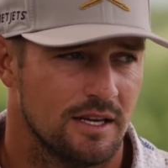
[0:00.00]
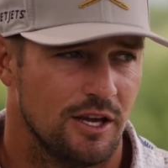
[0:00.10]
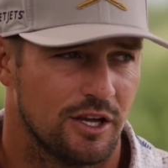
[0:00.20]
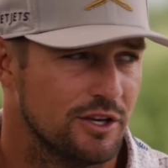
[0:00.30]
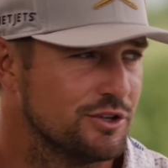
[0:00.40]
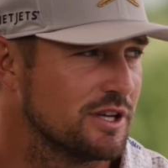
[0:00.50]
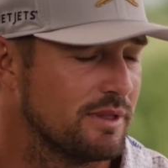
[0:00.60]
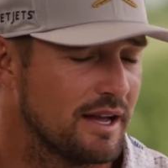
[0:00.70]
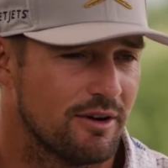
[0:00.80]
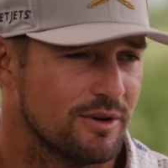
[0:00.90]
You can do
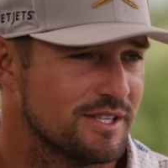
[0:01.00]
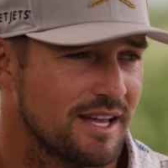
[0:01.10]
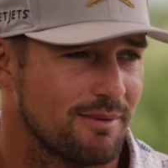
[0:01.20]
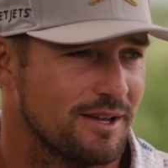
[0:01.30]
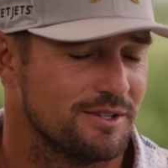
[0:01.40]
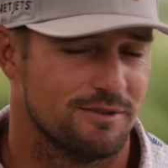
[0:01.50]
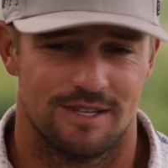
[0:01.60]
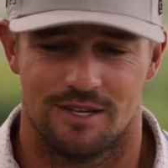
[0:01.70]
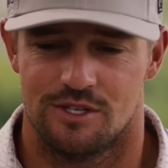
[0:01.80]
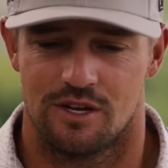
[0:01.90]
something, I've always said in my YouTube
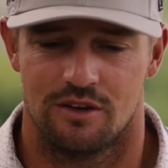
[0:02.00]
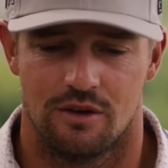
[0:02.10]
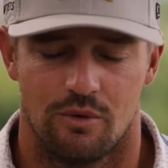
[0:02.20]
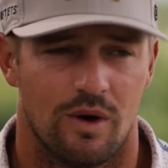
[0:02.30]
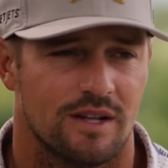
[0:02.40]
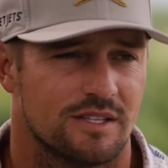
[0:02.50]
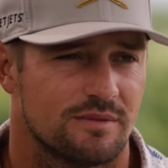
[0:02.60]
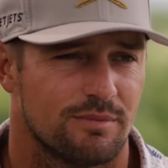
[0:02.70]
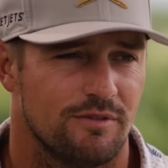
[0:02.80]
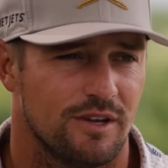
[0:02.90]
videos, you can do it
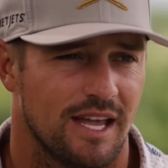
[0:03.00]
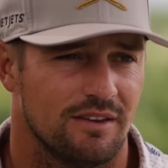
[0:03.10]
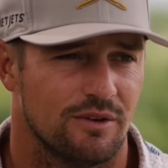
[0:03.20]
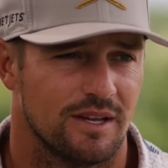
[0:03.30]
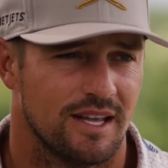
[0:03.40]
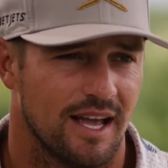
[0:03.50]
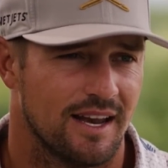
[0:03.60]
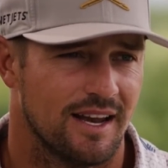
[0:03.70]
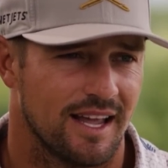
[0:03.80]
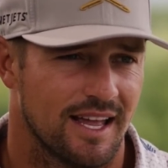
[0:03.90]
once, but if you can't do it again
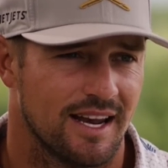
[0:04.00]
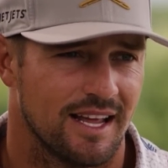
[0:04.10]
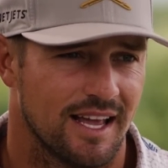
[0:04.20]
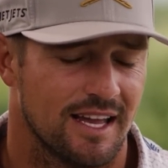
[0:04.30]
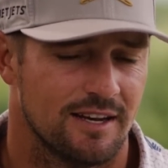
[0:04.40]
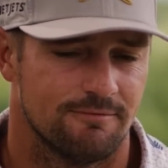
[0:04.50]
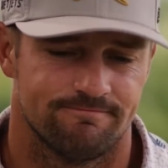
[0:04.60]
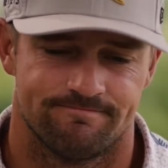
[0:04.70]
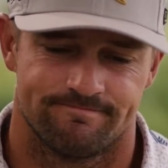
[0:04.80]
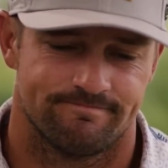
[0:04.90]
and again and again,
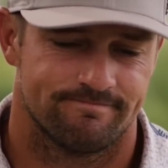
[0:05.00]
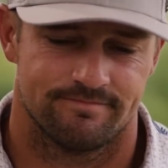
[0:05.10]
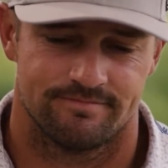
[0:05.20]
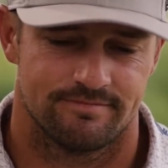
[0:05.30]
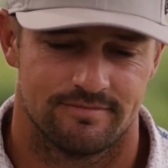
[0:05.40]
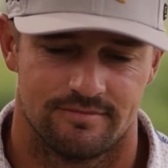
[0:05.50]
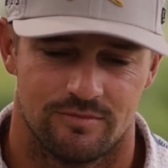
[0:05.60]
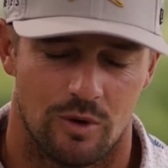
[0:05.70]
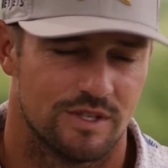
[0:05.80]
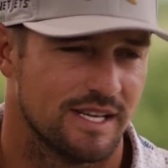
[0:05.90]

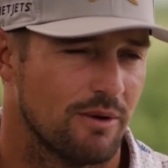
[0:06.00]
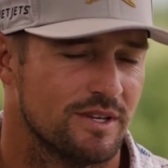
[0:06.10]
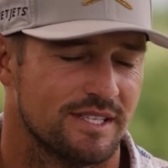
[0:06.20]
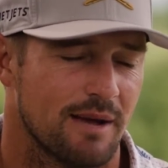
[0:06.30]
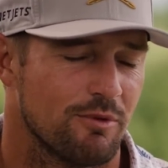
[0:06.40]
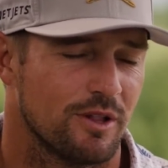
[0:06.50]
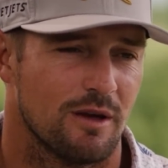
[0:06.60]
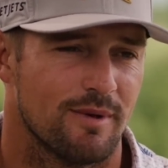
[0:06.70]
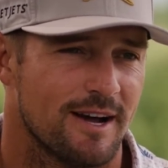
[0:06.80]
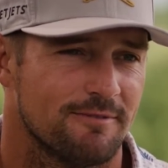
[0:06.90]
what was that one time really
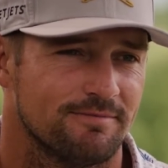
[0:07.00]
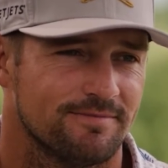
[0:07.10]
about?